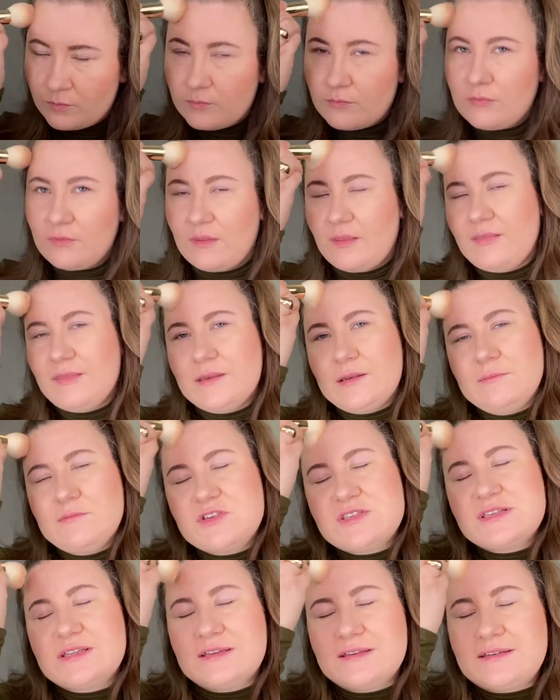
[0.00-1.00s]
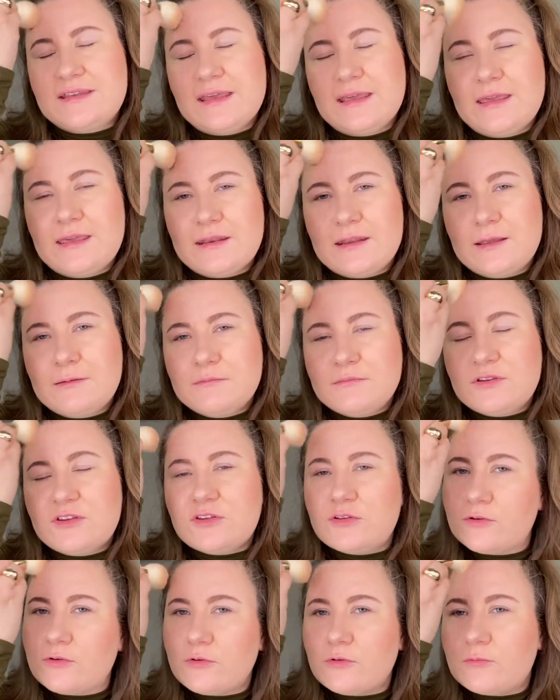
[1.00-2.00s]
And then I'm just going to take it up
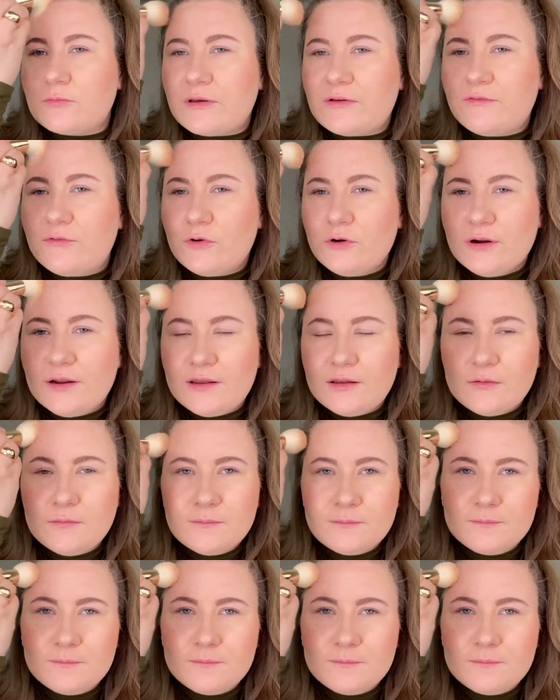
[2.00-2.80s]
to my forehead,